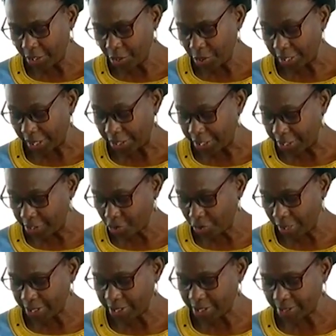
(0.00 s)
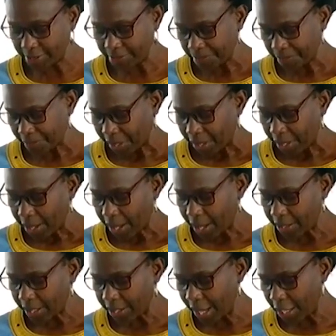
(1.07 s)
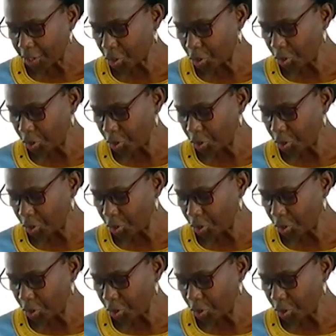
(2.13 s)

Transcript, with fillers: to the districts and the national